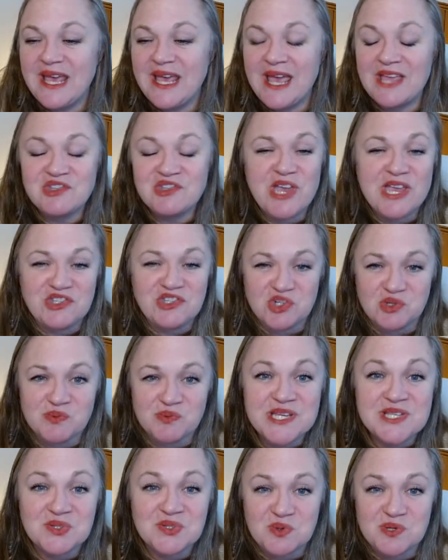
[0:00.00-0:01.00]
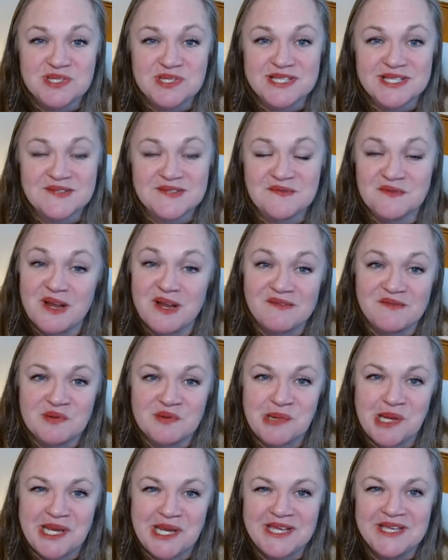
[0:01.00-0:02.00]
educational resources for
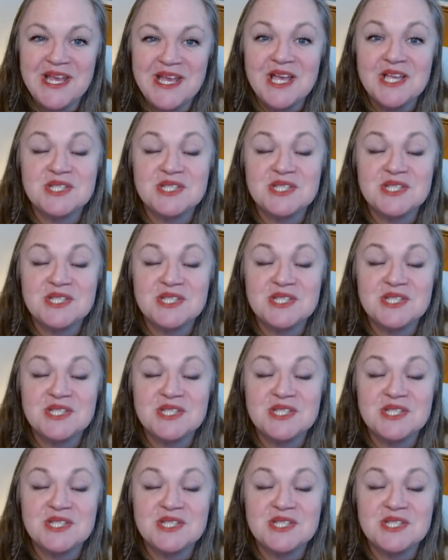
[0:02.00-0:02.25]
everybody.